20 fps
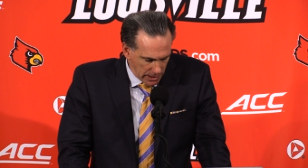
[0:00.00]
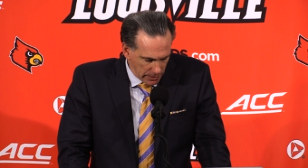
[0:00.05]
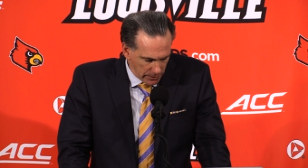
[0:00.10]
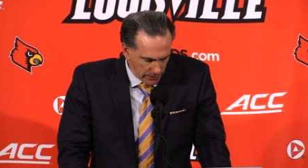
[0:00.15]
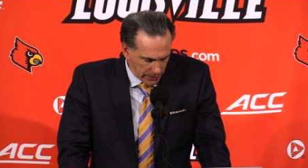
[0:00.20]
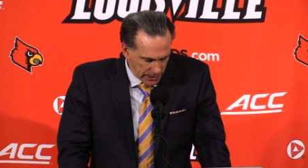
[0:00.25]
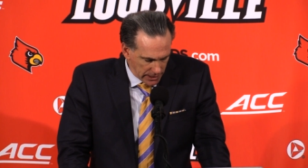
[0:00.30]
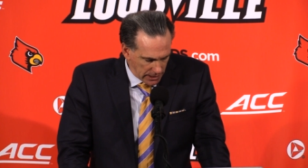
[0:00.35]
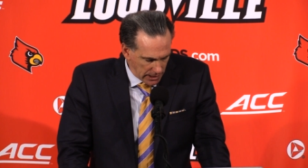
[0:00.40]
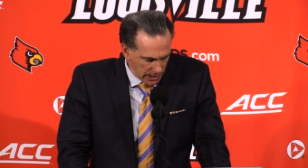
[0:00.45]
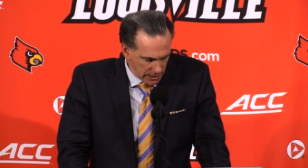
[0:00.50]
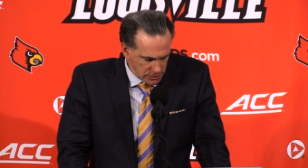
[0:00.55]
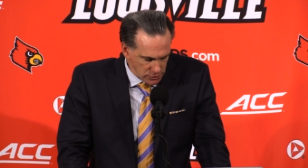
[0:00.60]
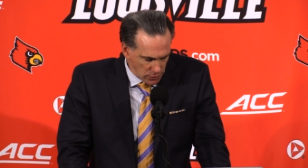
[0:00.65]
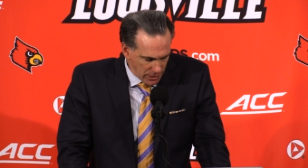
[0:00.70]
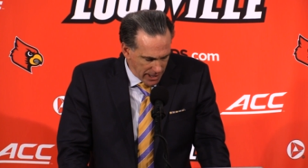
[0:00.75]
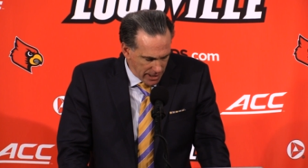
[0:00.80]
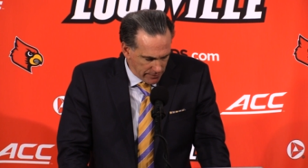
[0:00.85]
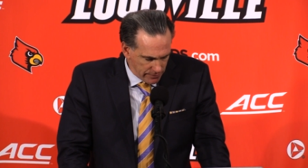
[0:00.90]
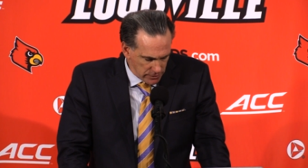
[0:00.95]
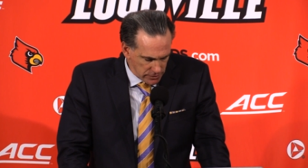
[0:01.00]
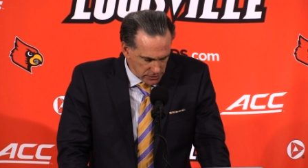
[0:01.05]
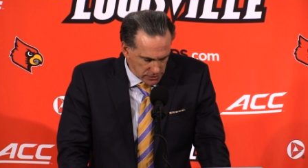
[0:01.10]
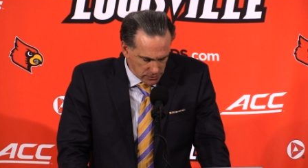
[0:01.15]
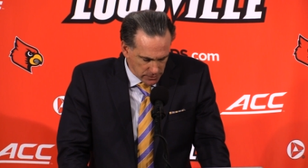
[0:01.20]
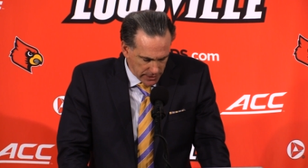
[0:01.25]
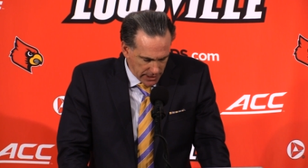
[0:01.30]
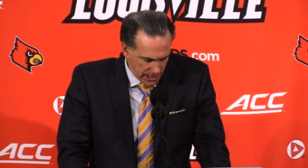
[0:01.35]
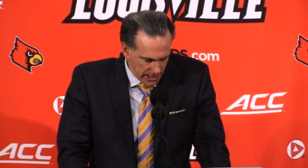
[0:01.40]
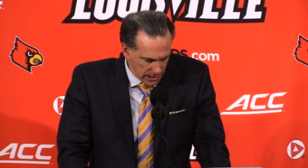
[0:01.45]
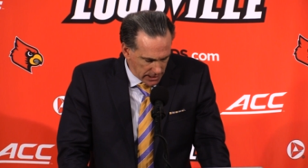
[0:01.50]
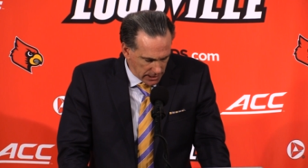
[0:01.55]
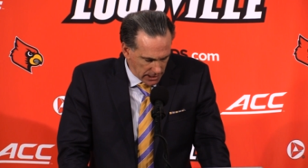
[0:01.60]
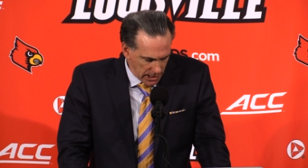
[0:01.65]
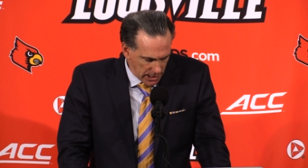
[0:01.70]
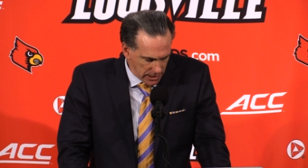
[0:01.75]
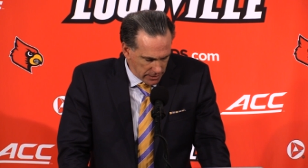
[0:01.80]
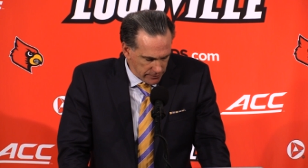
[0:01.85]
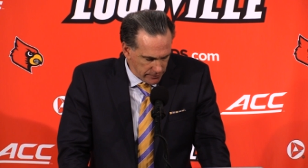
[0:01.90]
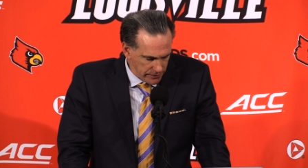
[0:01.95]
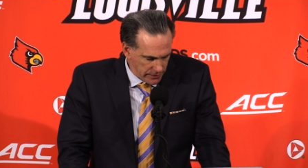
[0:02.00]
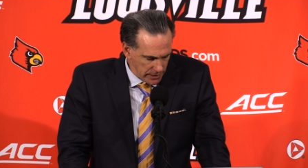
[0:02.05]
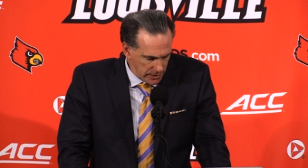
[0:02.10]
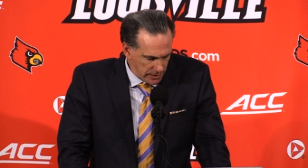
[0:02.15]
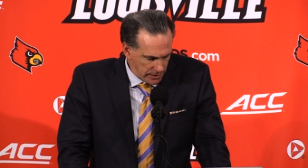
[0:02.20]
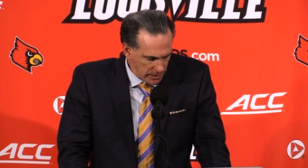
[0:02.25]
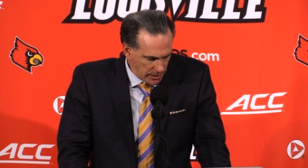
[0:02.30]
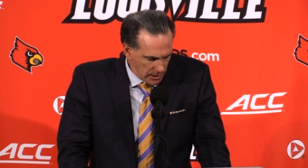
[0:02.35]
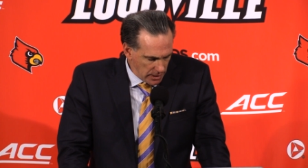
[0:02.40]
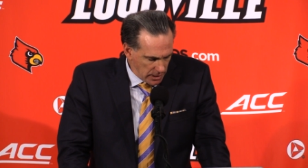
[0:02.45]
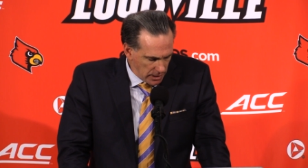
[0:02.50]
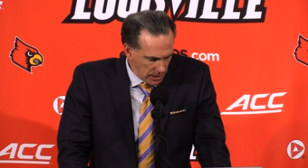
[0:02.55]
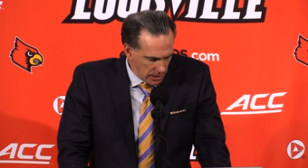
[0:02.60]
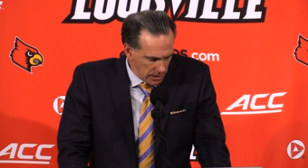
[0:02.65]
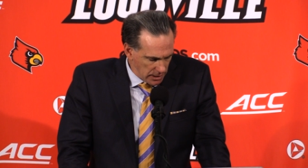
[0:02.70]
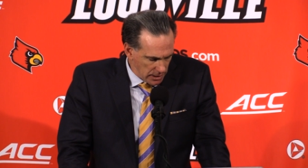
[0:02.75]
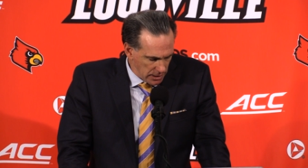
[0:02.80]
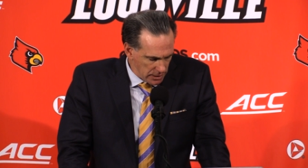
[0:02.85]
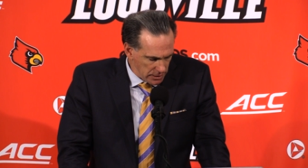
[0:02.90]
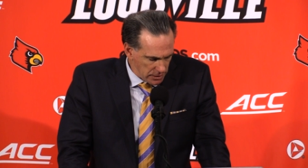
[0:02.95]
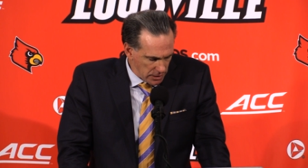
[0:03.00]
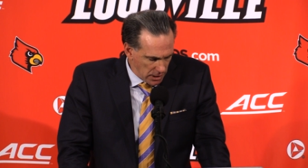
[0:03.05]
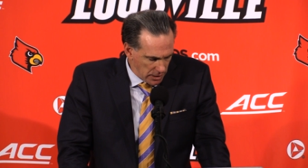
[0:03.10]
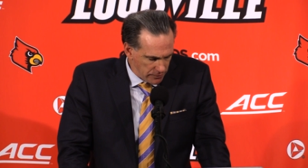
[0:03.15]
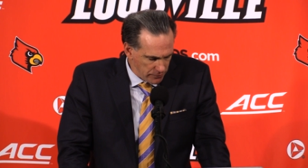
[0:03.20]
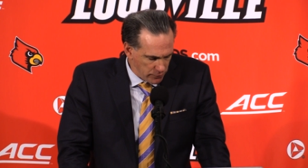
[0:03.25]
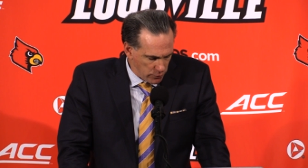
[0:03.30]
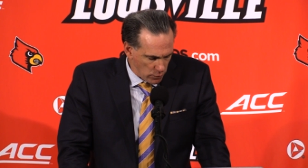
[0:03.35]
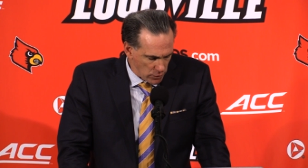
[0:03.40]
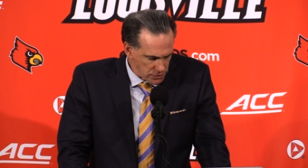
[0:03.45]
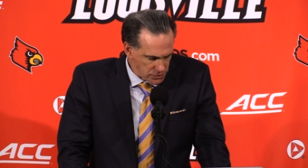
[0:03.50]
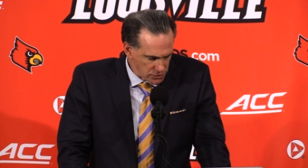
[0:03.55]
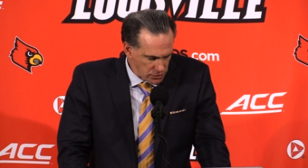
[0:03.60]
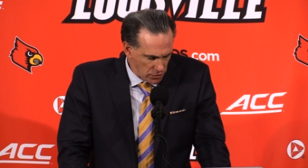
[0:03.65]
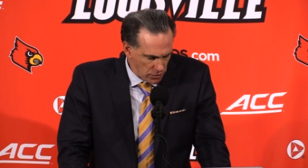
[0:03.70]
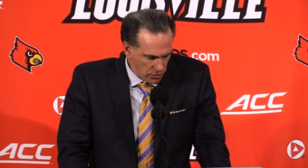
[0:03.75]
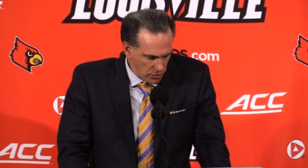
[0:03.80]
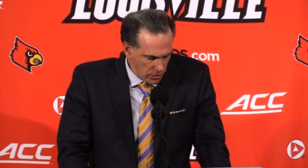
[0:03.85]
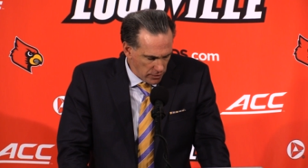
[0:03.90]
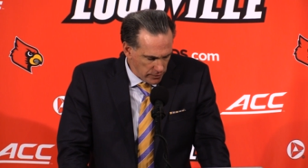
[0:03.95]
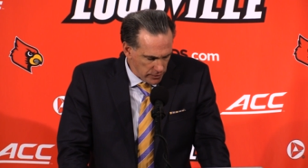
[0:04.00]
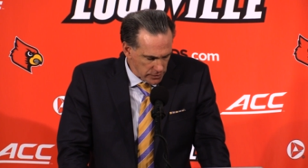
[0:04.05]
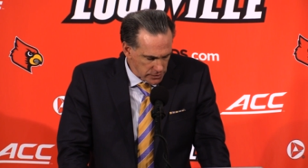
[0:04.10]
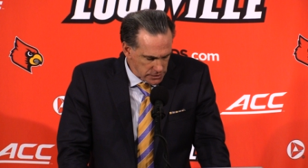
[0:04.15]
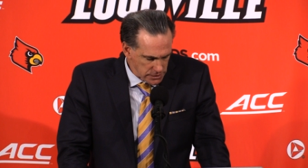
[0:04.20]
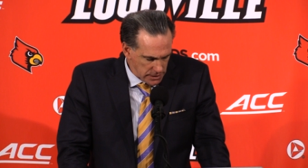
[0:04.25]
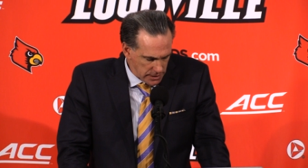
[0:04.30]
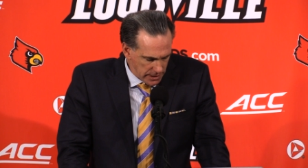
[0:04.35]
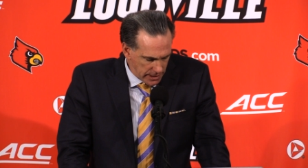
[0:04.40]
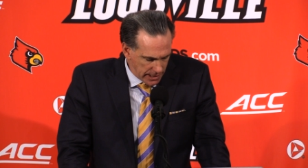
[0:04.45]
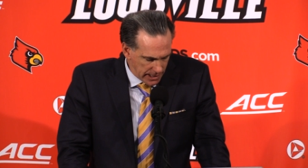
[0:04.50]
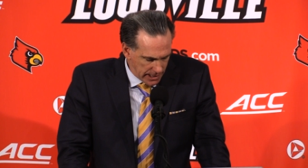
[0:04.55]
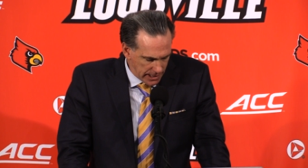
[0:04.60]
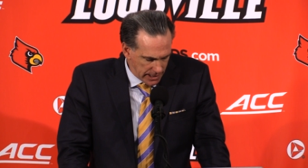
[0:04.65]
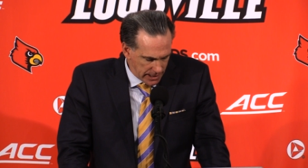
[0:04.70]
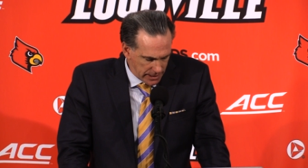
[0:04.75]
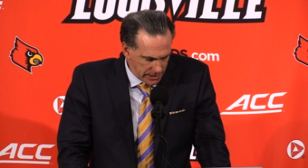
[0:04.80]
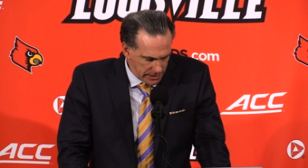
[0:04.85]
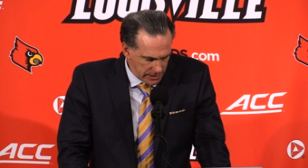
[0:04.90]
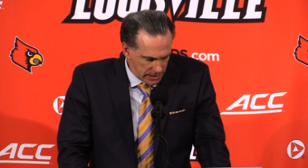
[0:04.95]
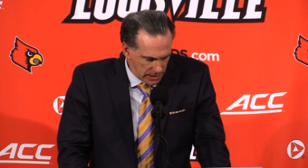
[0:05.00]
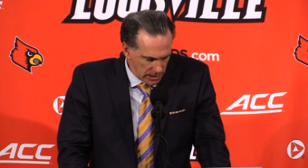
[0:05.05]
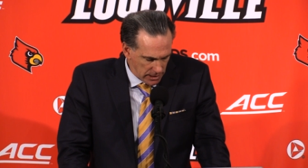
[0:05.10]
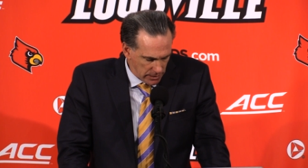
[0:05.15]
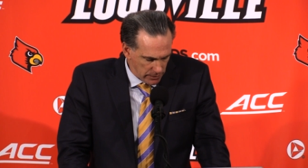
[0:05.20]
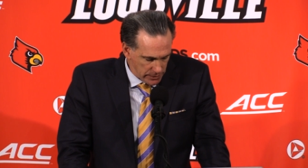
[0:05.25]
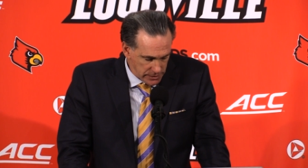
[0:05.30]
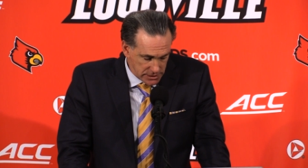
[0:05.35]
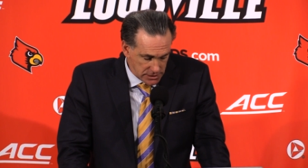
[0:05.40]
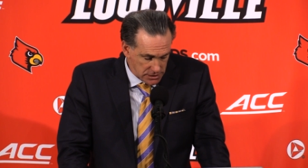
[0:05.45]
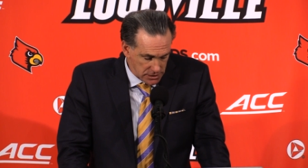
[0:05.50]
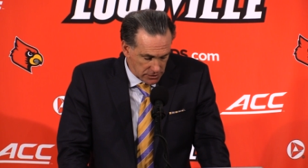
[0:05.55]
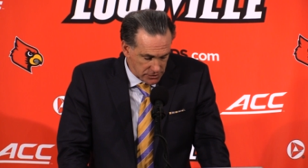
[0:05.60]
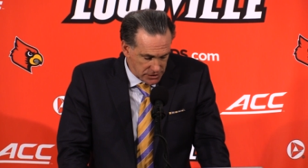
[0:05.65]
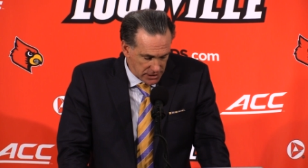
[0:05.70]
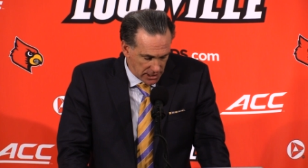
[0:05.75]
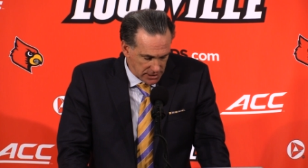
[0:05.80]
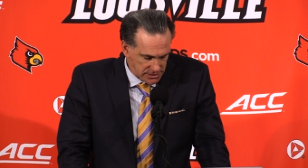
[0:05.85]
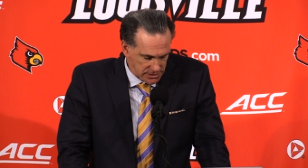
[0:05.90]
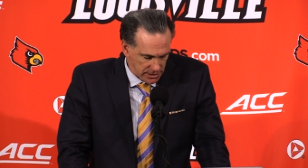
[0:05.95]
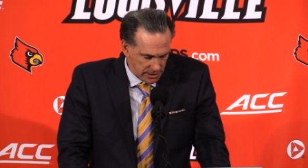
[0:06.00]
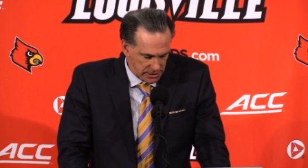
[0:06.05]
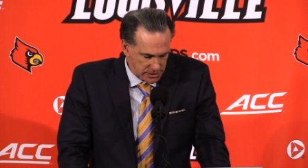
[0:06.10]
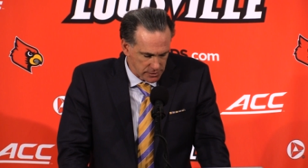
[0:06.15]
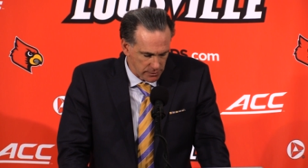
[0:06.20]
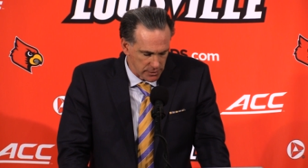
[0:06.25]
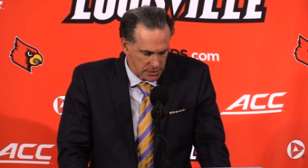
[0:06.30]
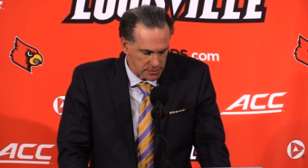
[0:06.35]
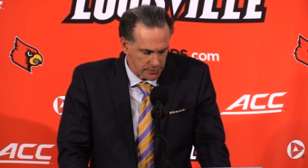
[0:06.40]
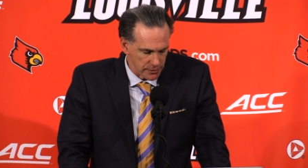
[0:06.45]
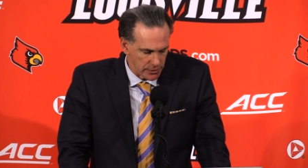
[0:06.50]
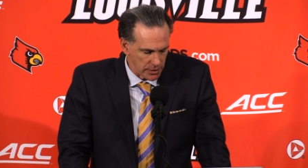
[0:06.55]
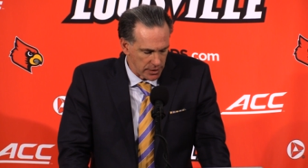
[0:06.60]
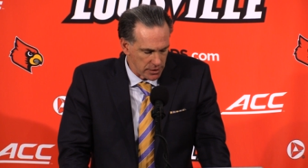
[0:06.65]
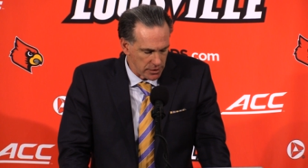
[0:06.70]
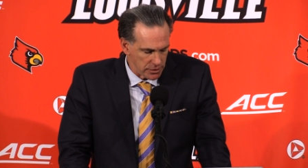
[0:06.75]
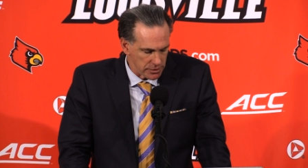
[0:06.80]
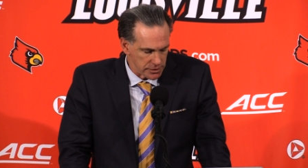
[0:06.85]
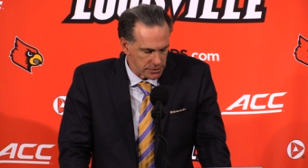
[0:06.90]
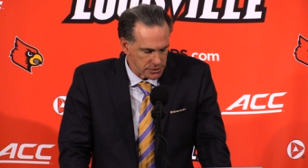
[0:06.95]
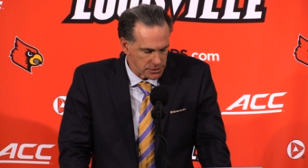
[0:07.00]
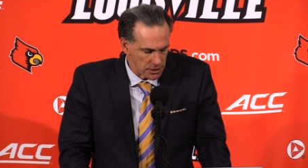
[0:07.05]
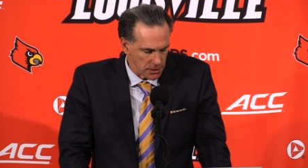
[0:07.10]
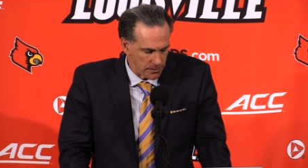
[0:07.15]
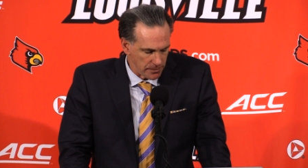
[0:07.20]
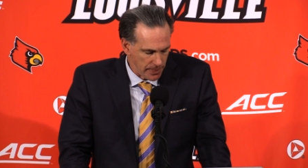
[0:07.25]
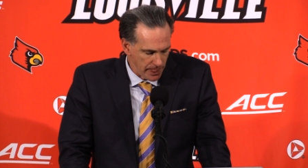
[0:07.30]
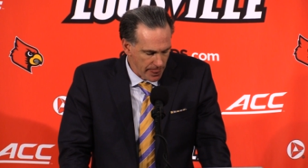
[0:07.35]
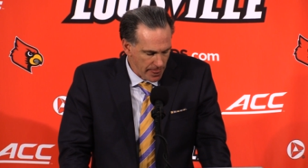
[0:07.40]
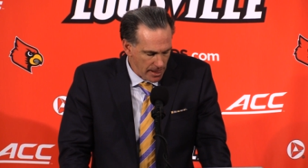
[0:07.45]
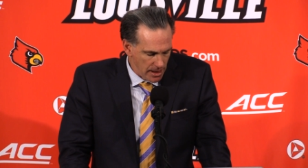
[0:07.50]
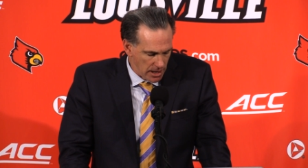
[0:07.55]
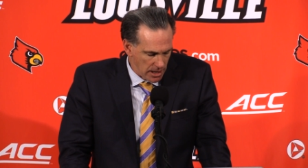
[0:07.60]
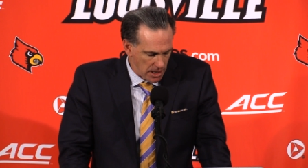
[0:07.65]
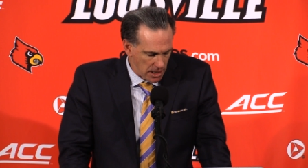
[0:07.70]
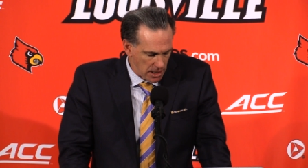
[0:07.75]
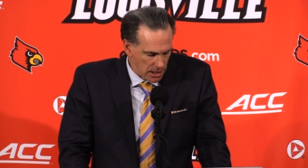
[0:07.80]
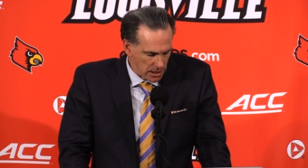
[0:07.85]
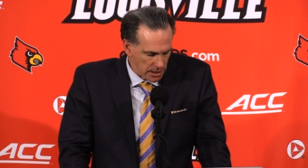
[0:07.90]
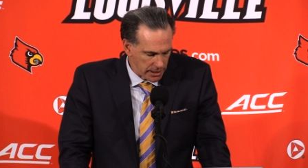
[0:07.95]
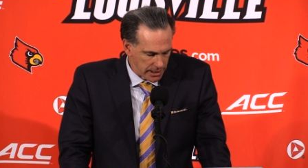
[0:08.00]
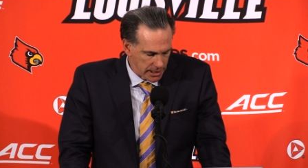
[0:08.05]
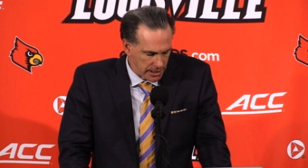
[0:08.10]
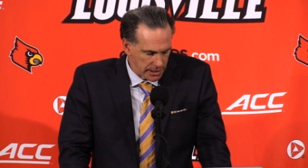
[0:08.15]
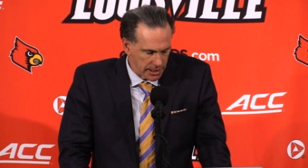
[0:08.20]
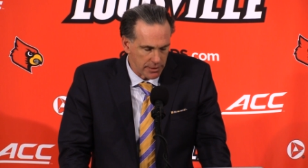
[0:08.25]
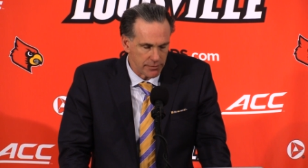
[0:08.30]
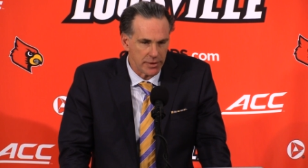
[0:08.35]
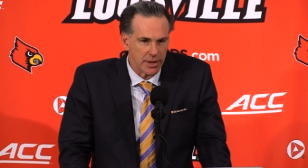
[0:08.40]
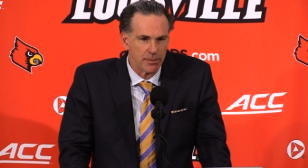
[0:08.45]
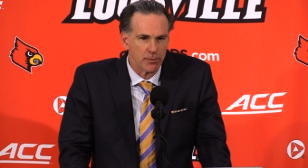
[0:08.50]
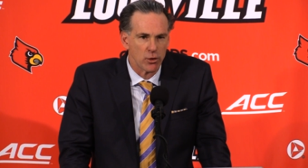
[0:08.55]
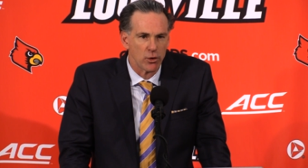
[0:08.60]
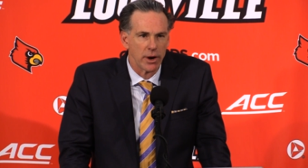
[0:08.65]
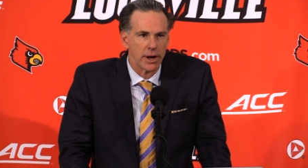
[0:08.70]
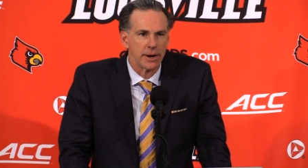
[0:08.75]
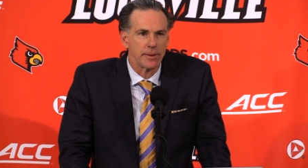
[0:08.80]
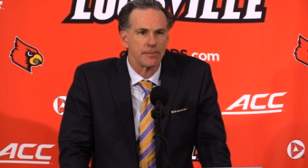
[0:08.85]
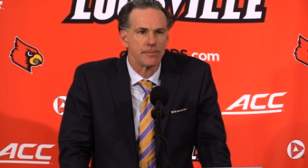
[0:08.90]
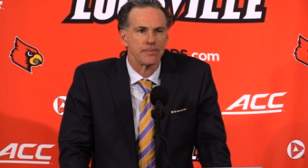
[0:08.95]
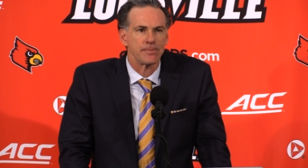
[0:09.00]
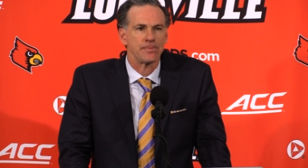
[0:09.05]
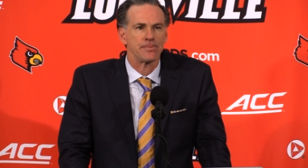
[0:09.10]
we had a lot of travels, we had a lot of unforced turnovers, and we just our shot selection was very good. So again, give them credit.